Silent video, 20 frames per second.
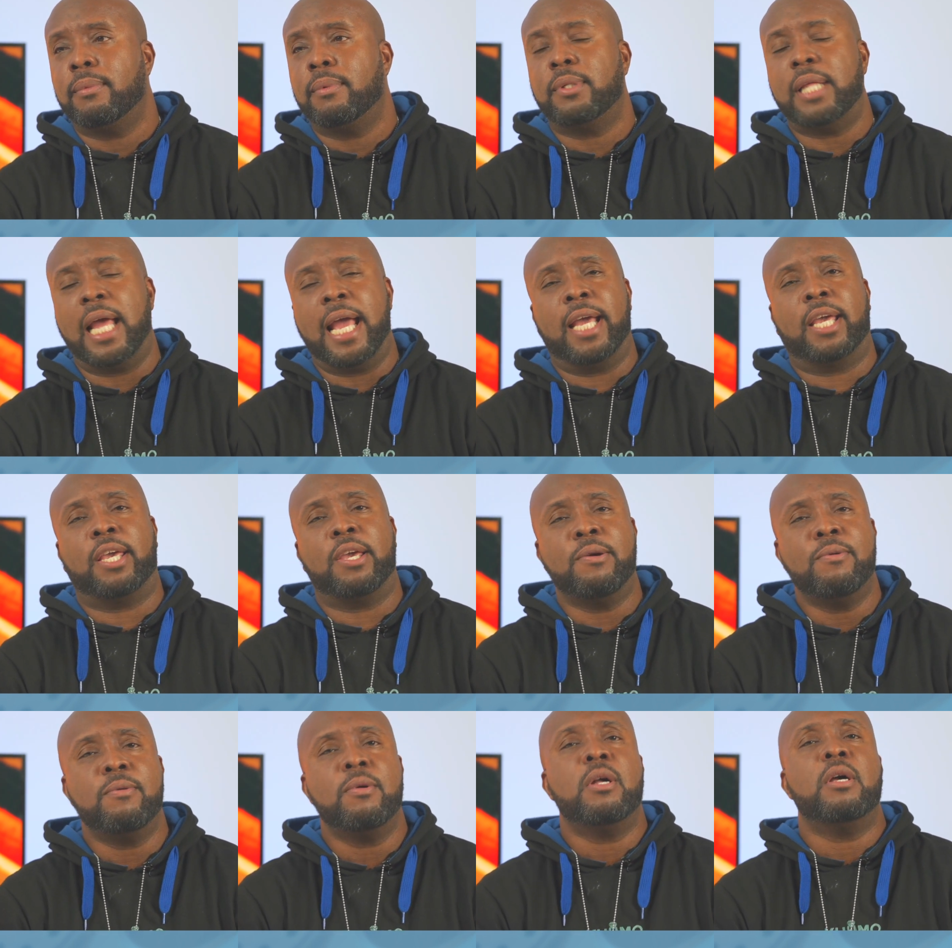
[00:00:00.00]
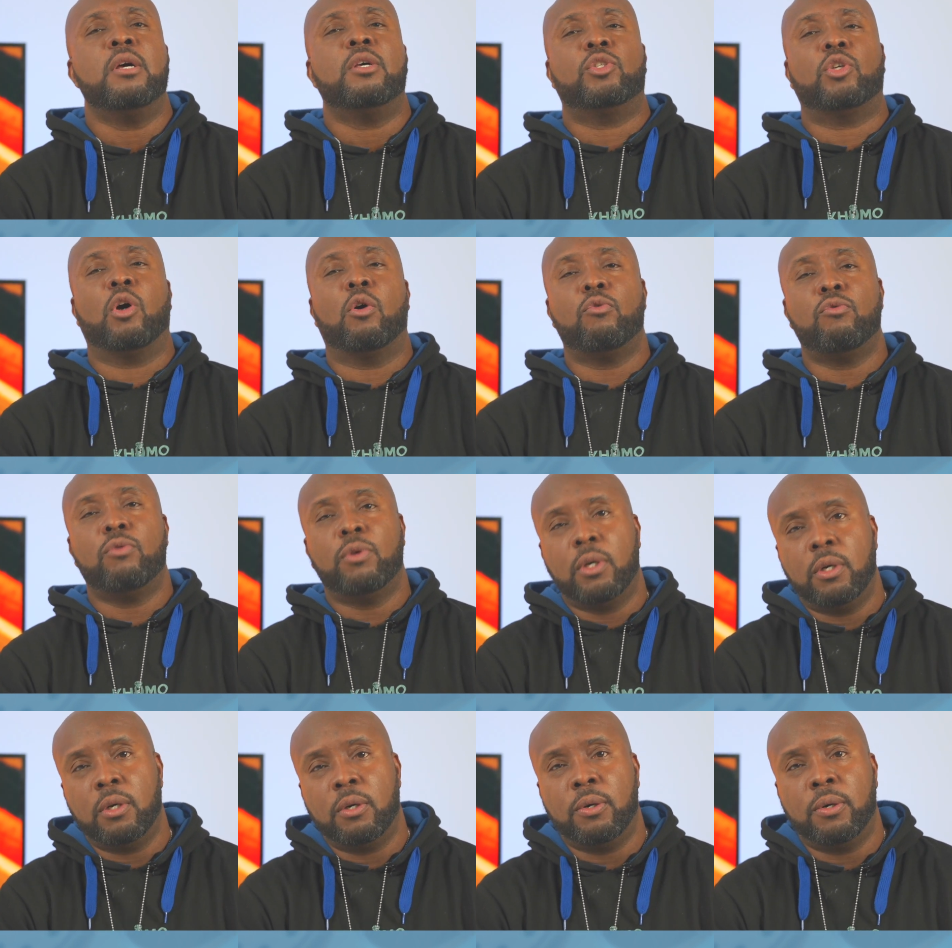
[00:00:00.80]
Thank you. So
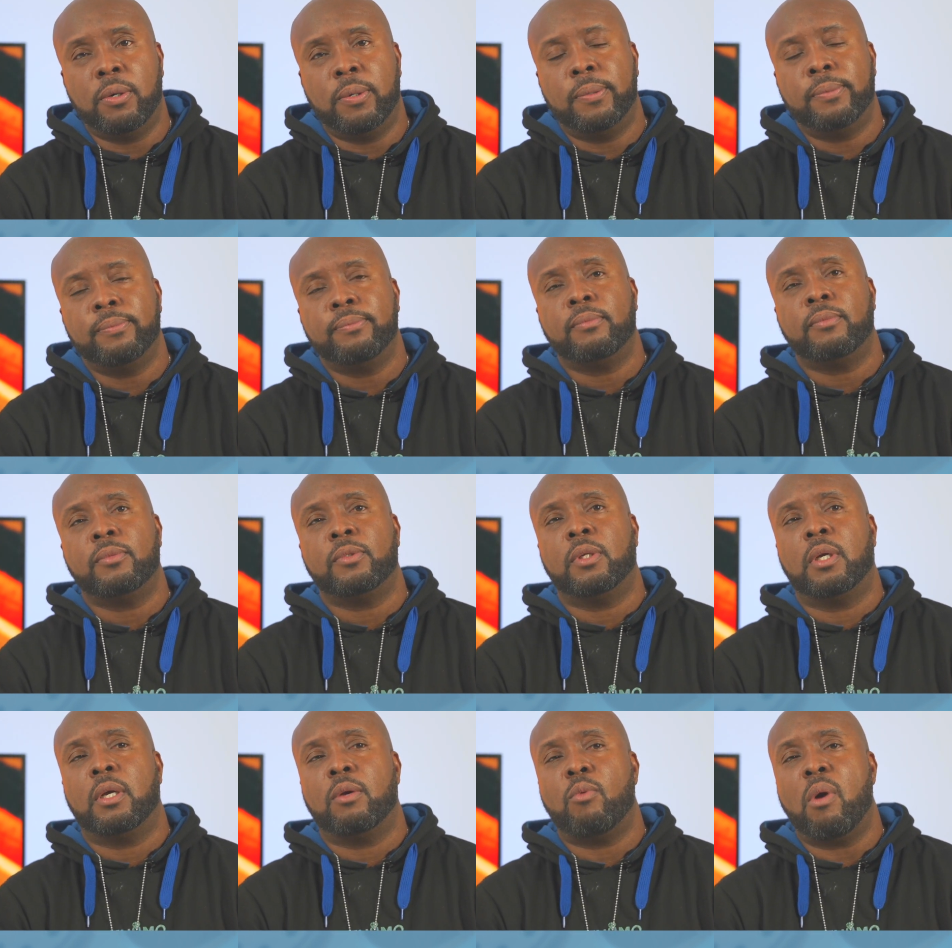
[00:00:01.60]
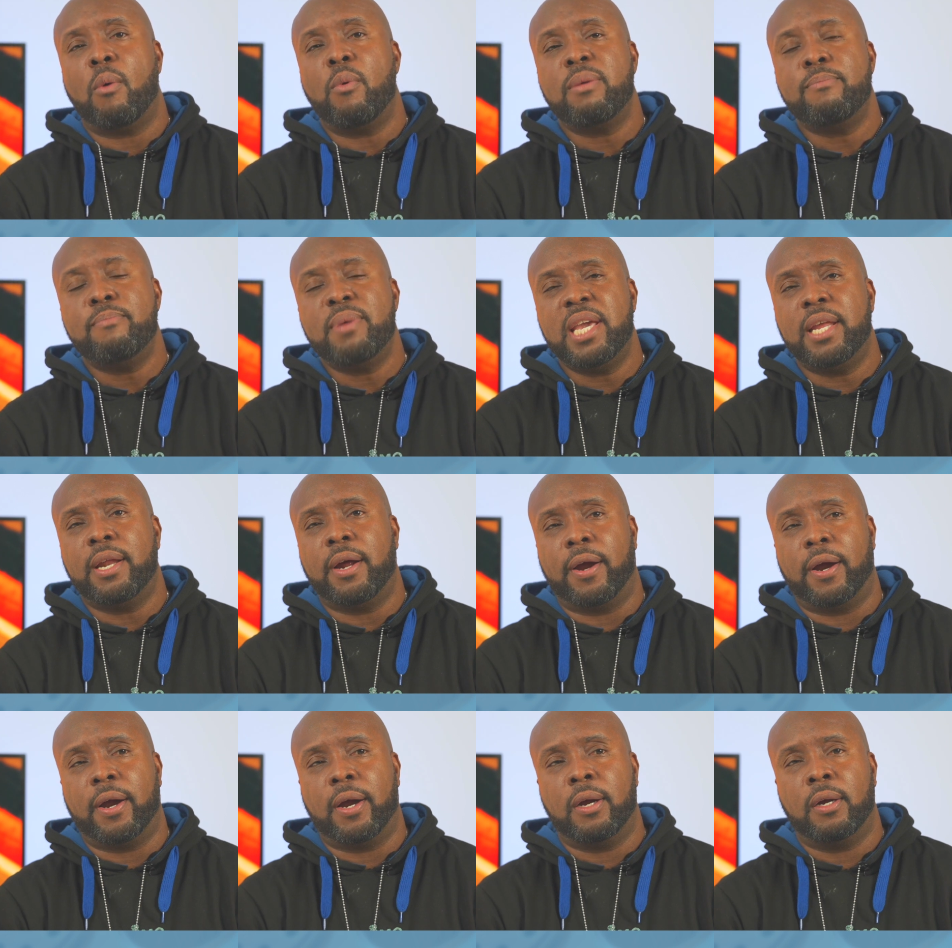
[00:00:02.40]
Rue, when we meet
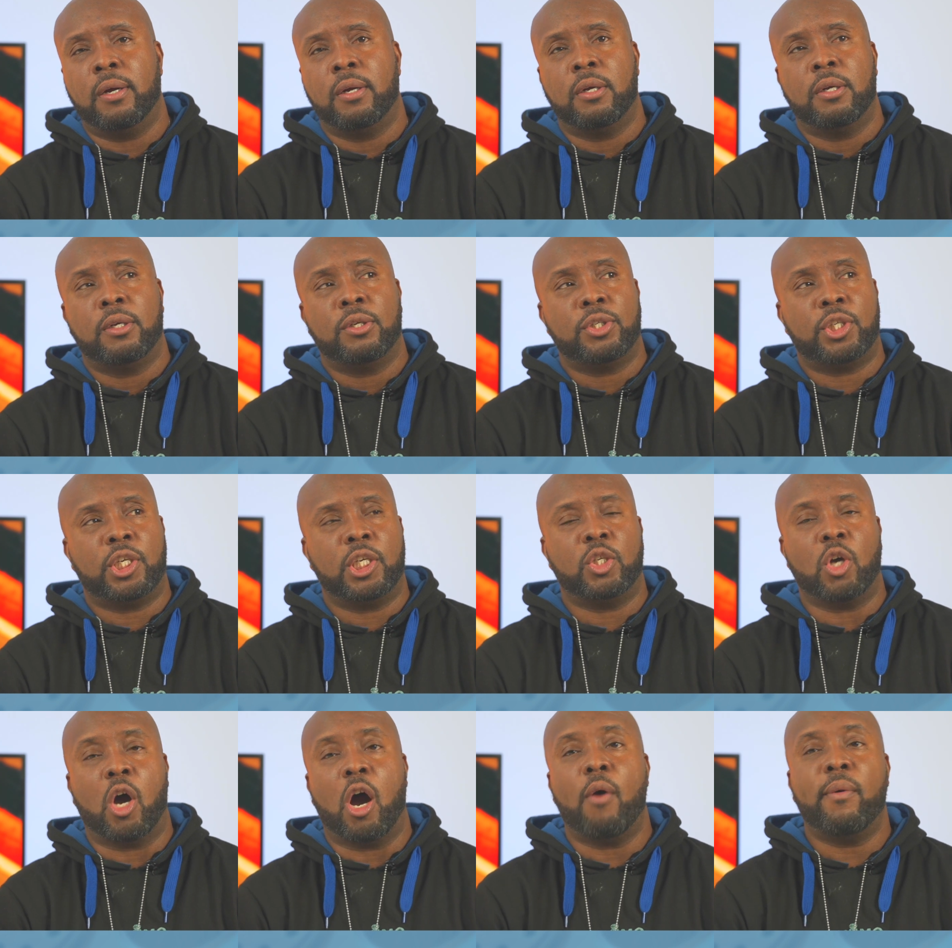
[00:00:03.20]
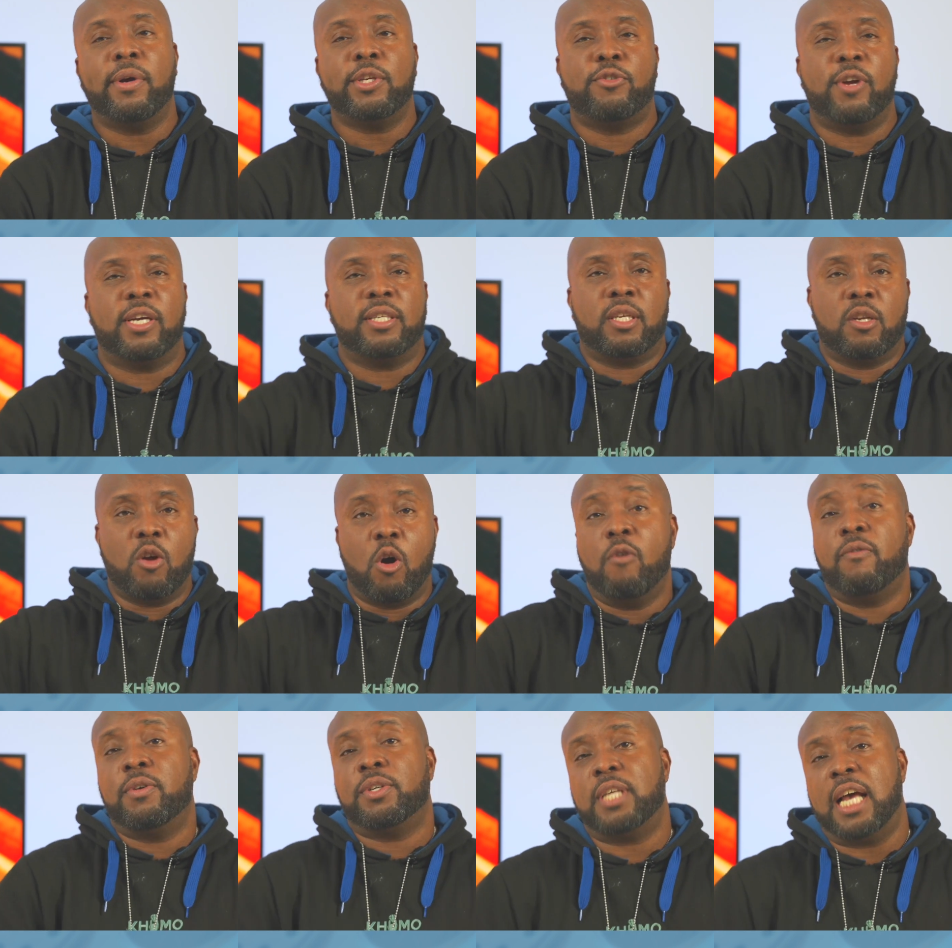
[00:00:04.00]
her, she's always dressed in
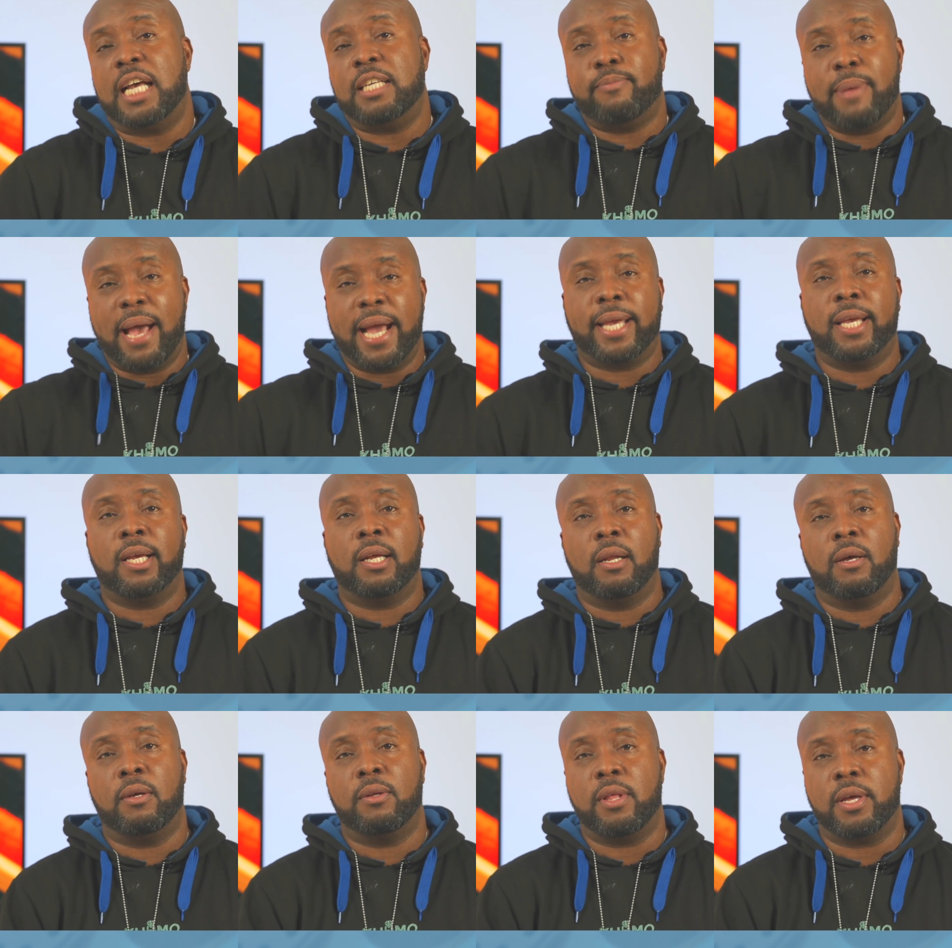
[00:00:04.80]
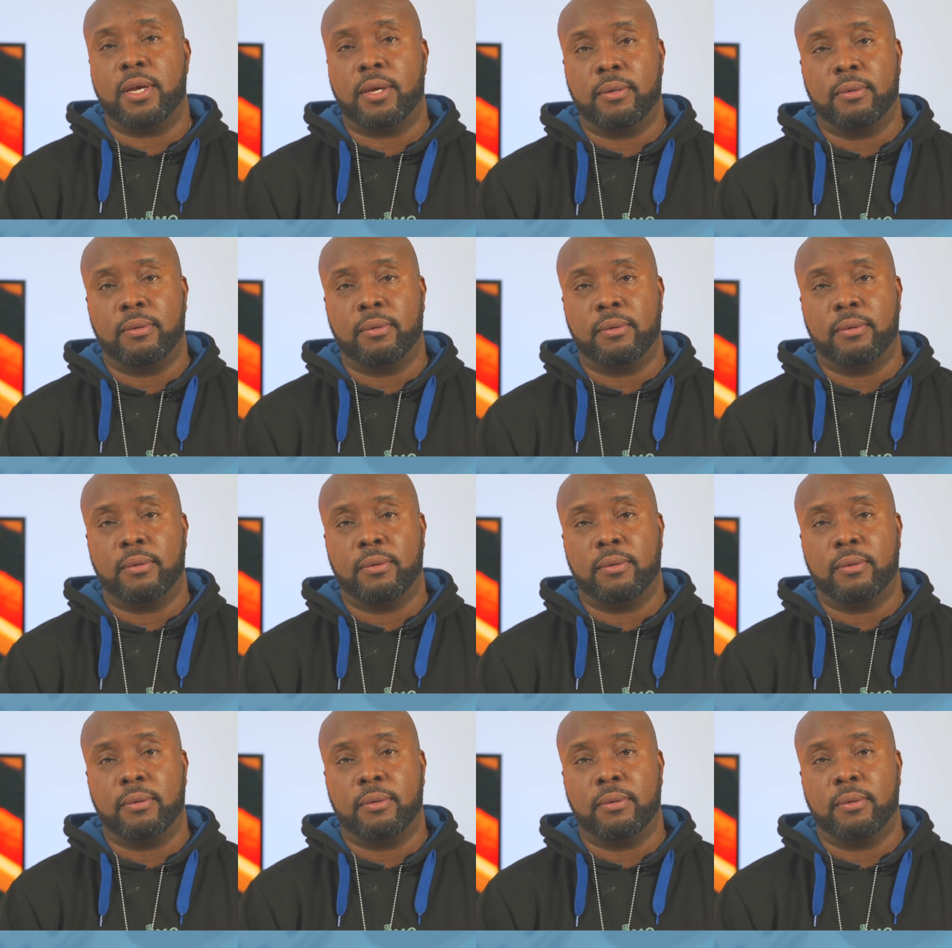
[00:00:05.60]
oversized baggy clothing.